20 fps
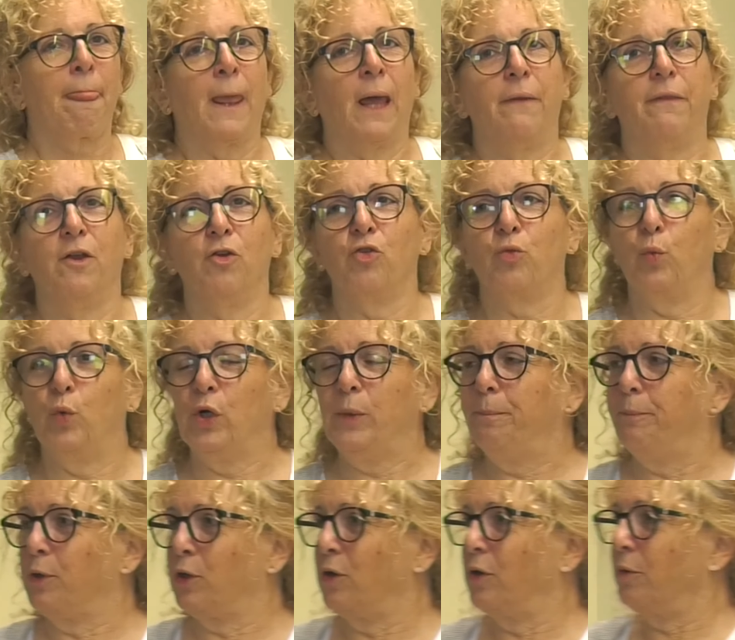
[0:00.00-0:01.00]
There's
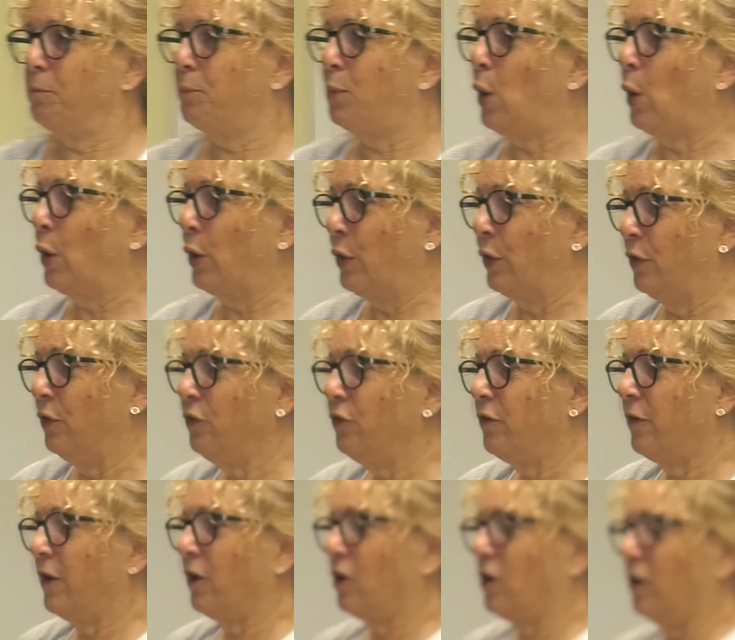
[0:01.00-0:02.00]
wood
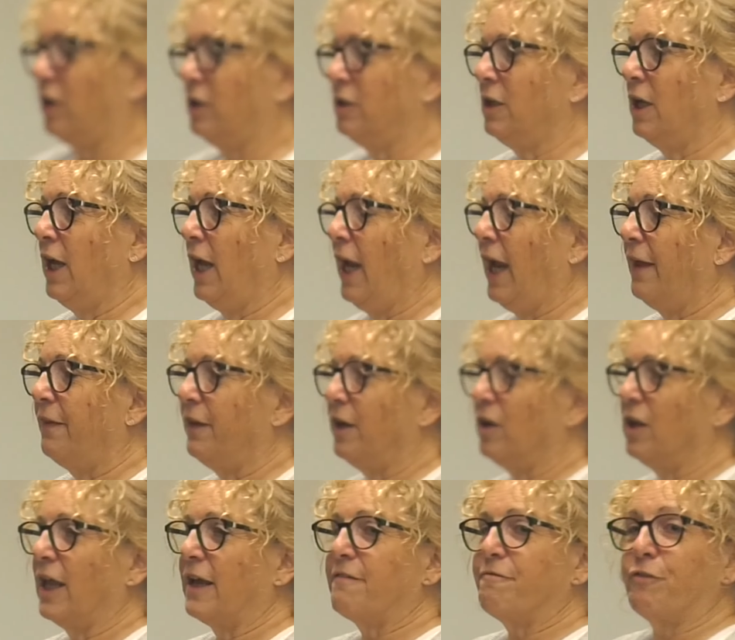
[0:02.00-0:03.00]
borers, they're called, and
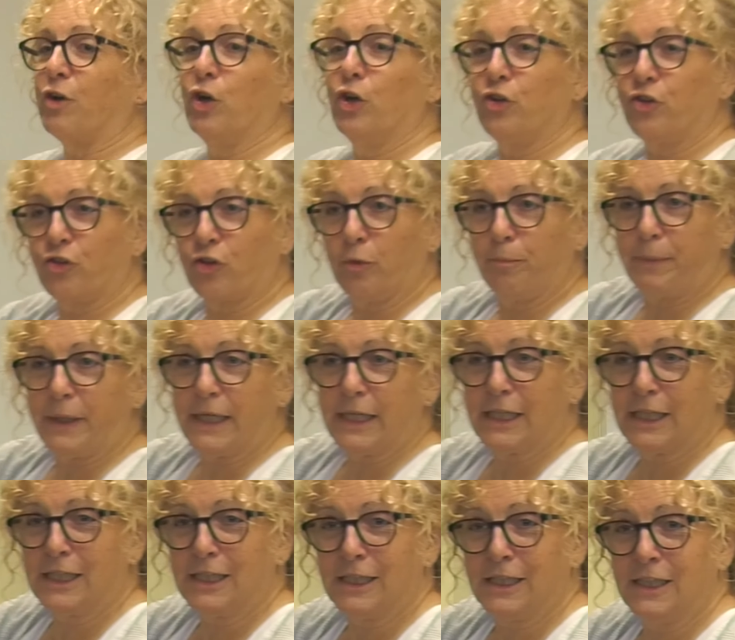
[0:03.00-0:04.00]
they're like furniture
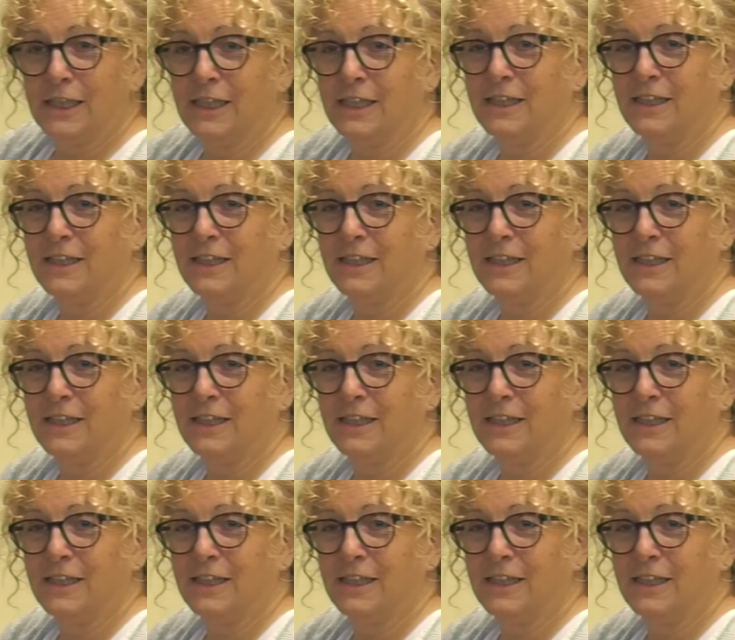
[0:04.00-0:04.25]
beetle